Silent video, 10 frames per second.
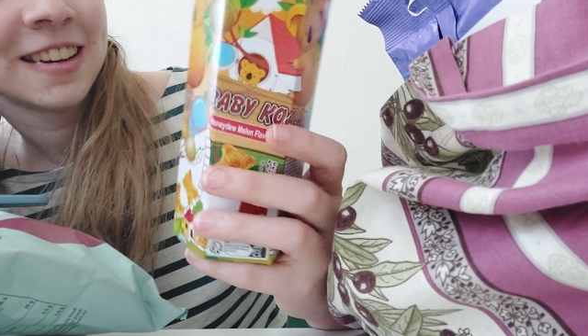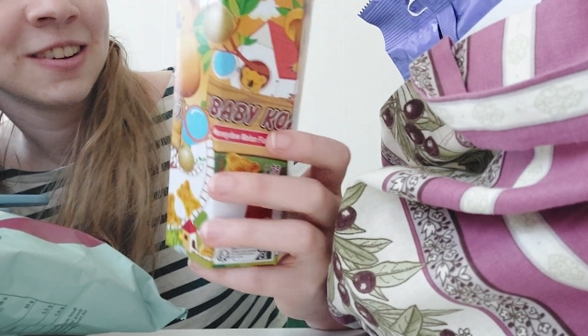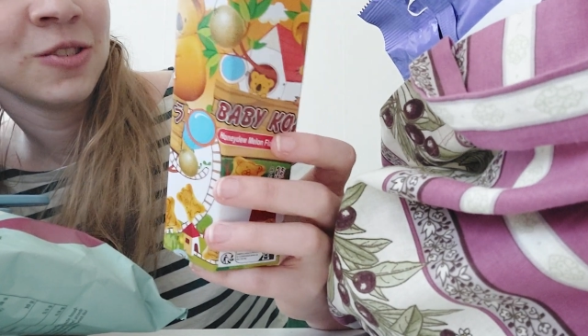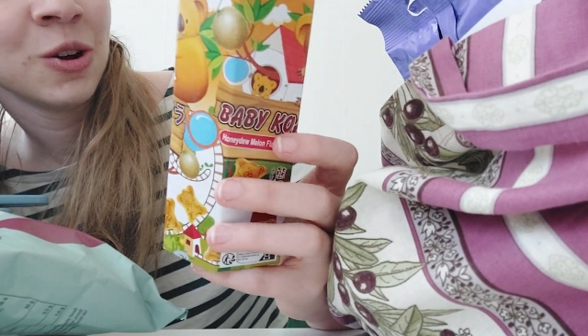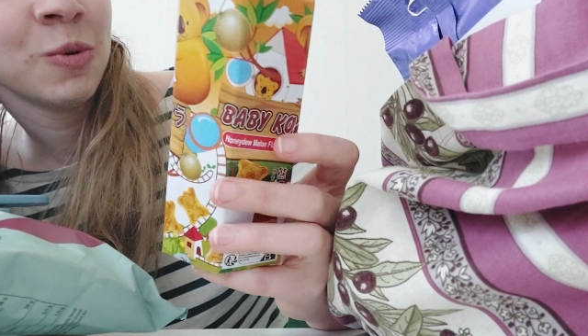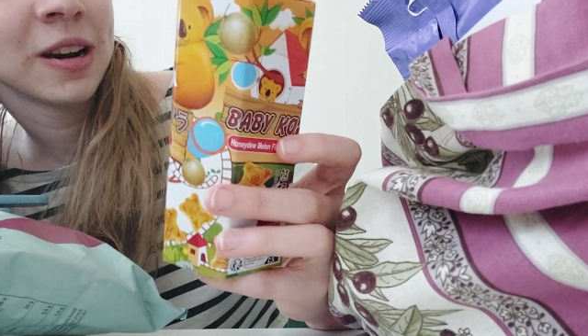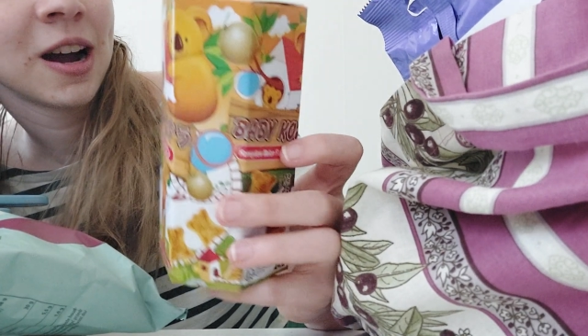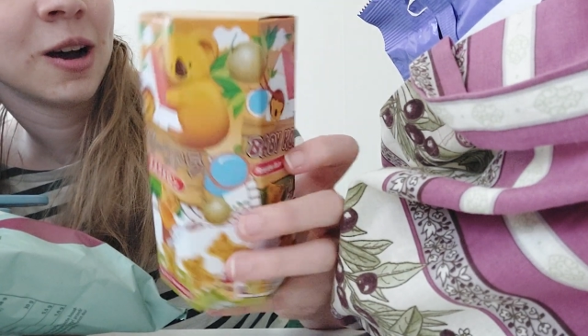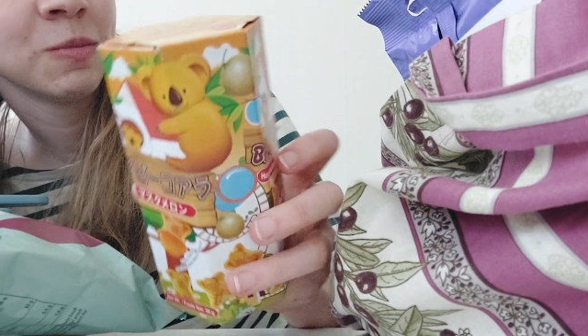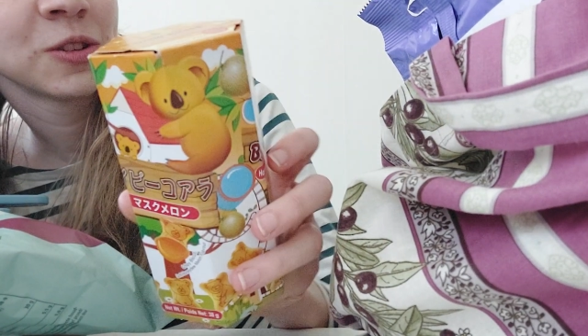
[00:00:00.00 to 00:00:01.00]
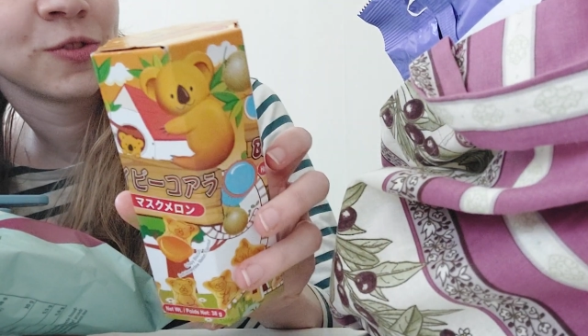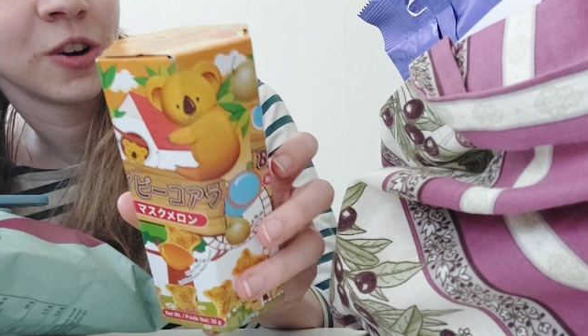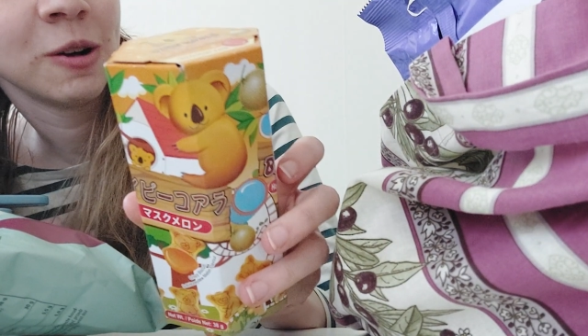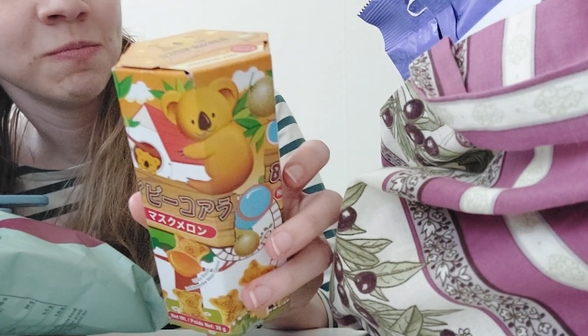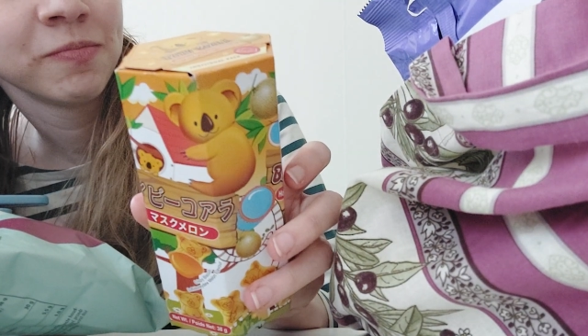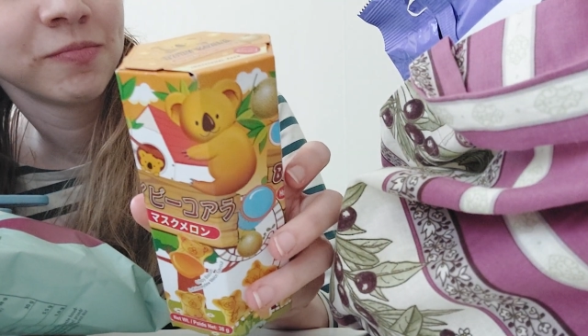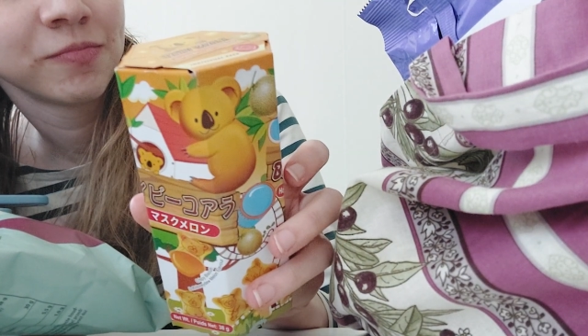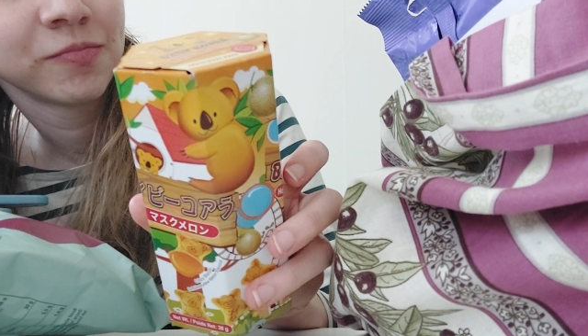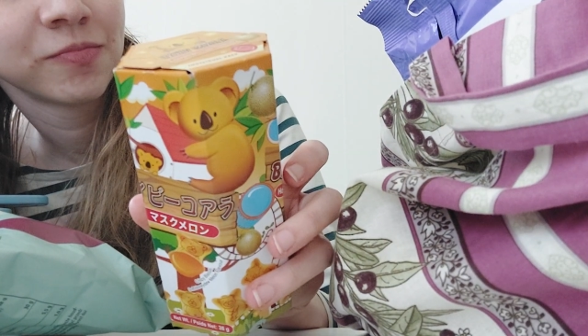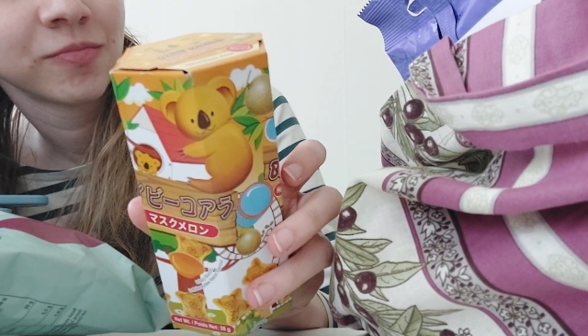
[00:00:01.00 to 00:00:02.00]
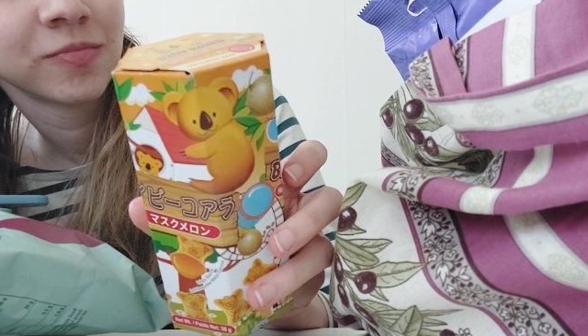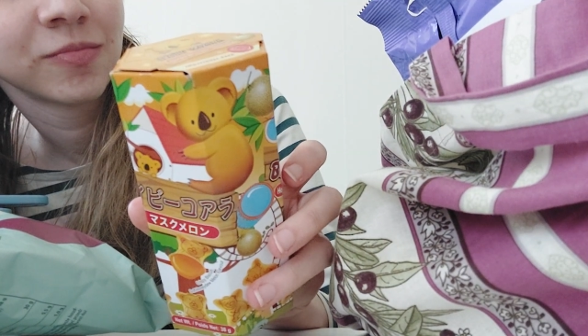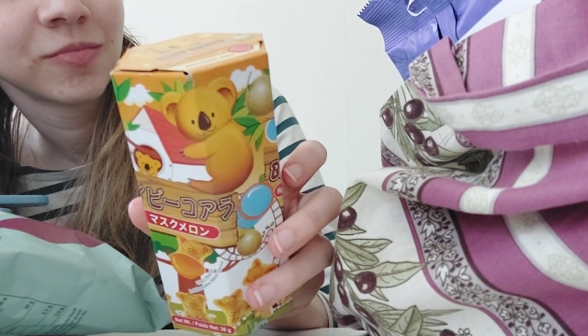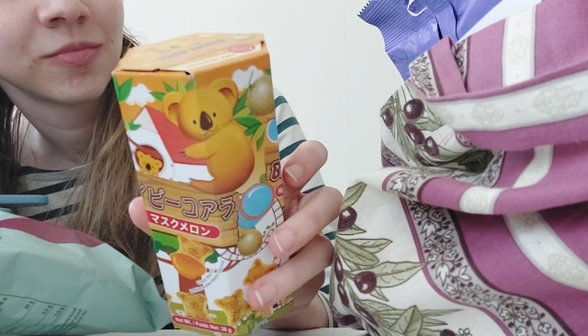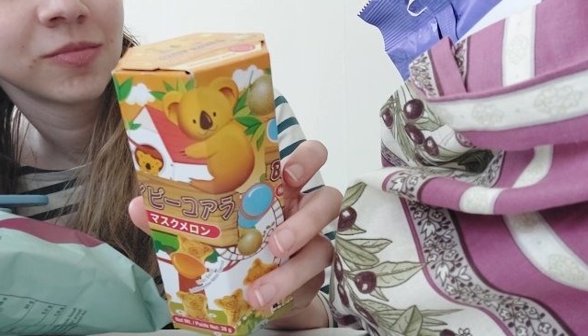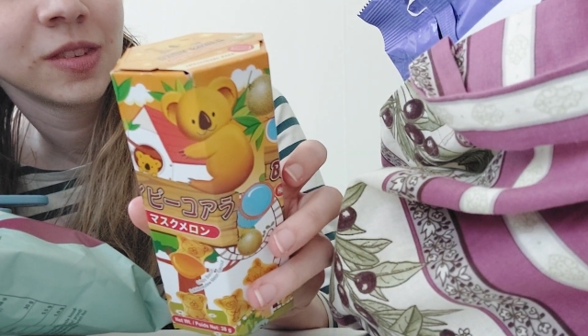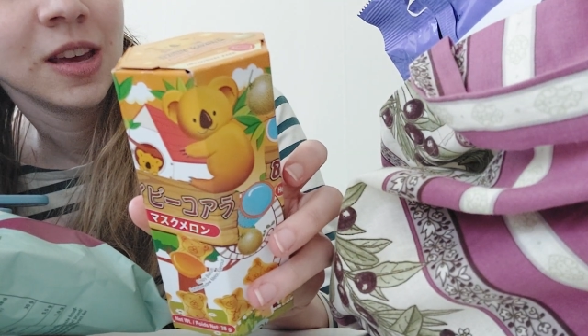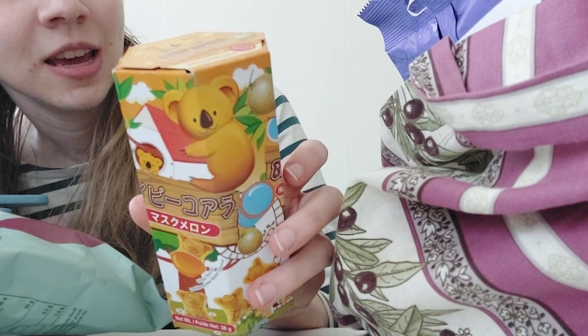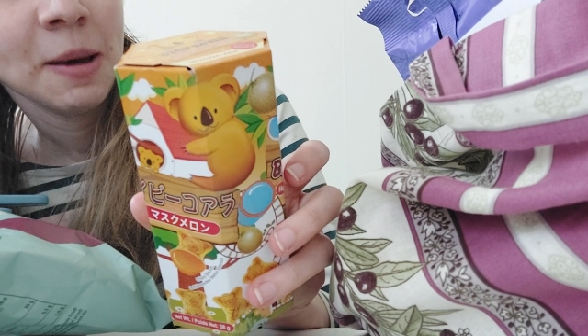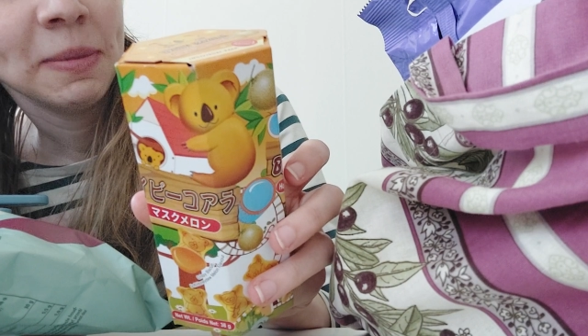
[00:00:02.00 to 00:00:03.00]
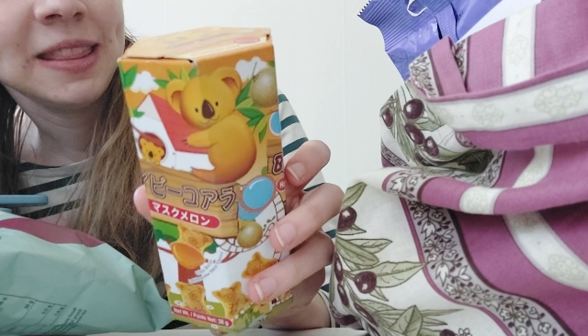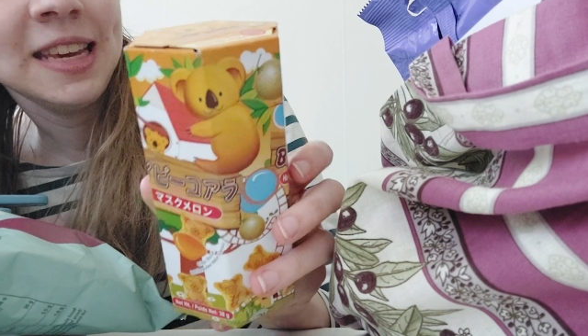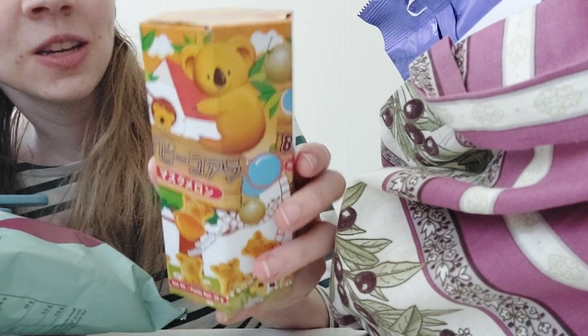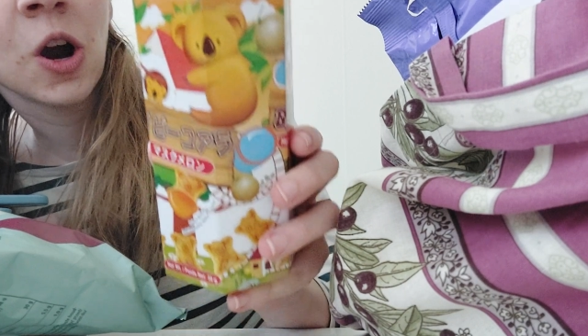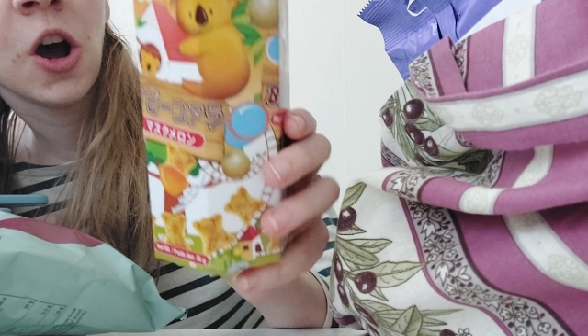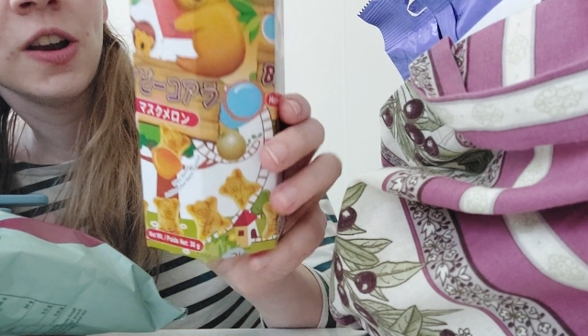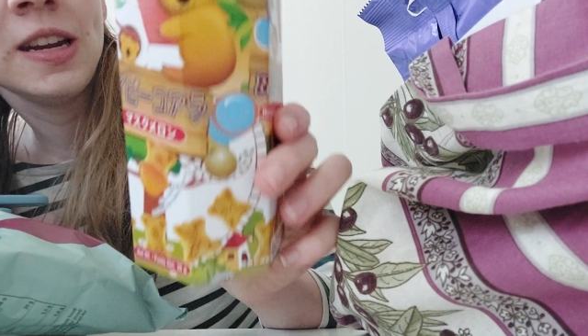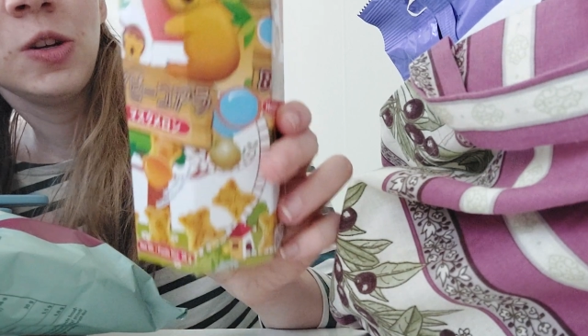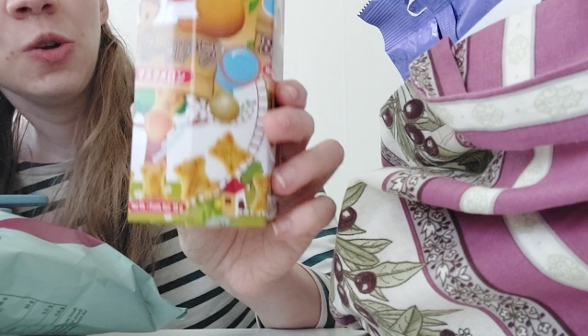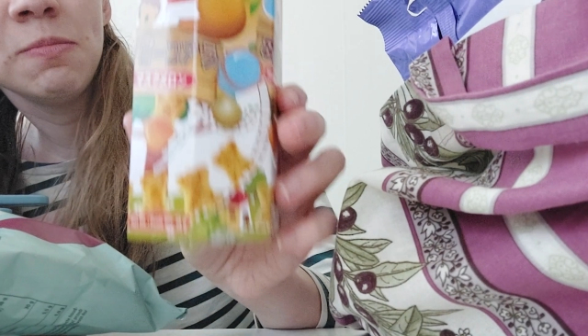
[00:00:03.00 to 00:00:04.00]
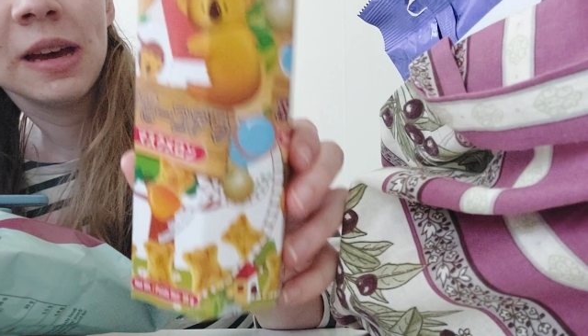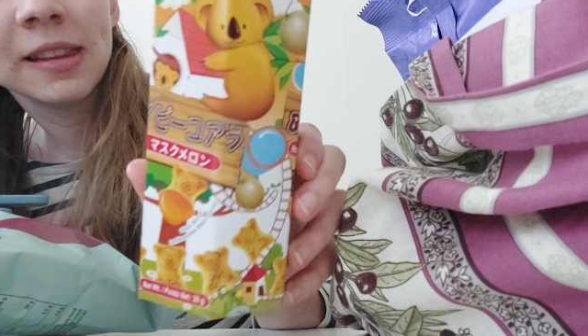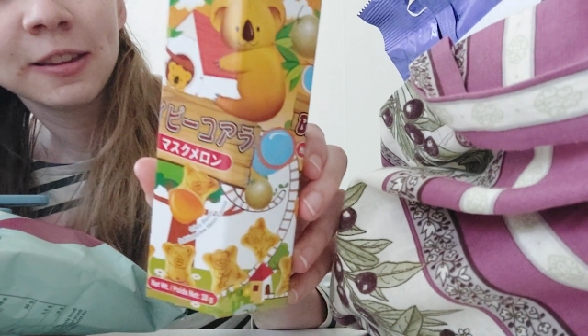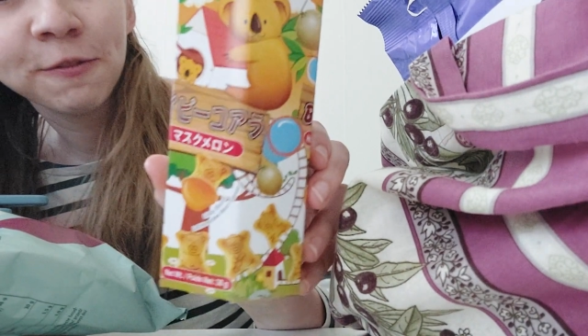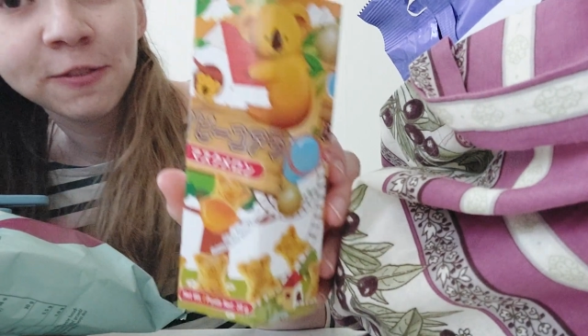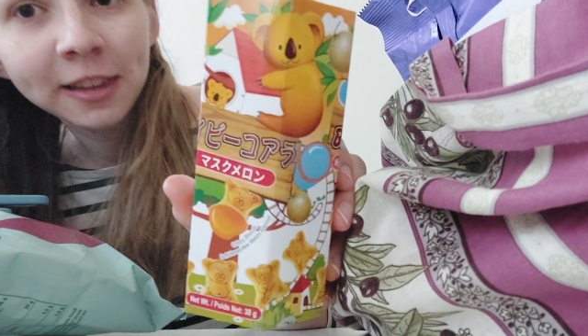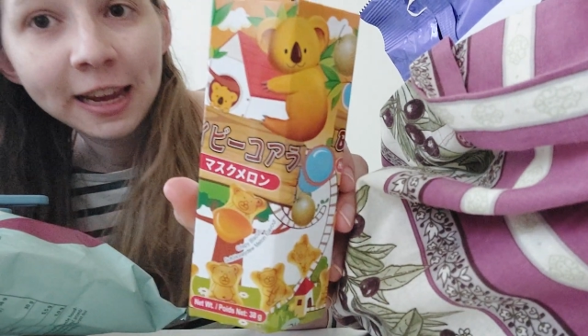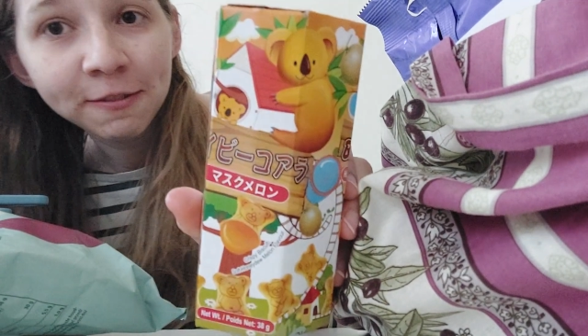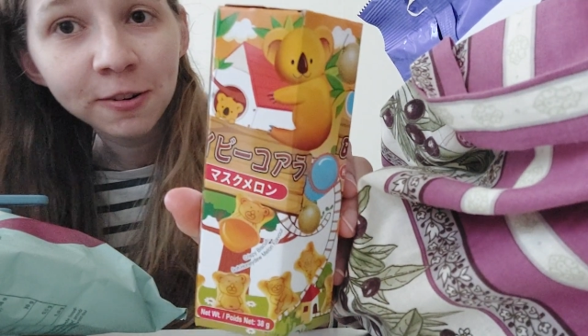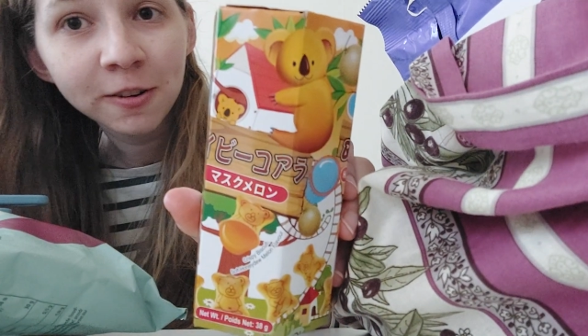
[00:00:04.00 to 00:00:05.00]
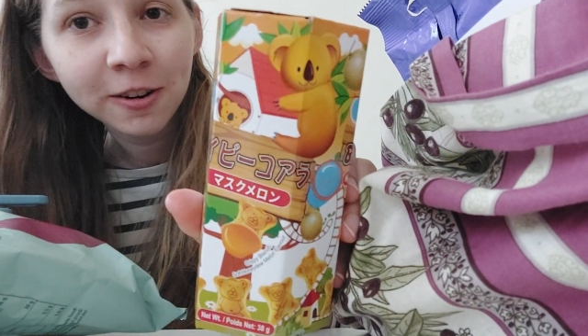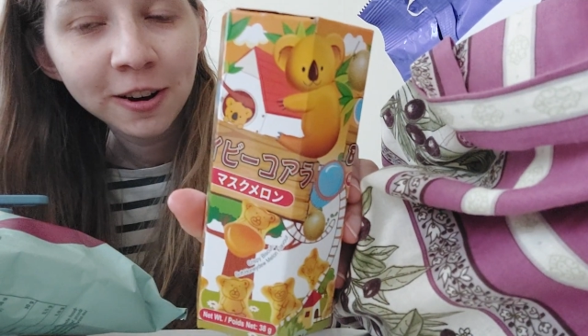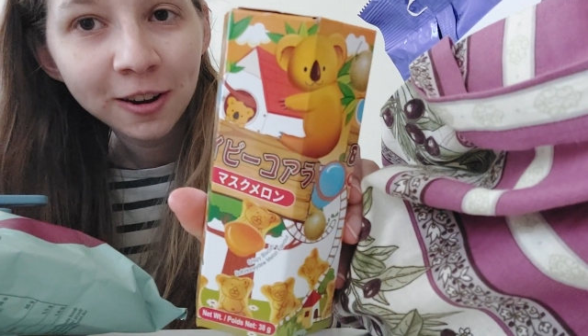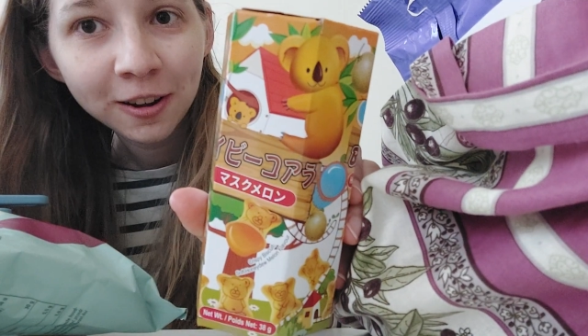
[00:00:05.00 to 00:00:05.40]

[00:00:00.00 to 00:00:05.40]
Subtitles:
don't know where it comes from. But these are honeydew melon flavored.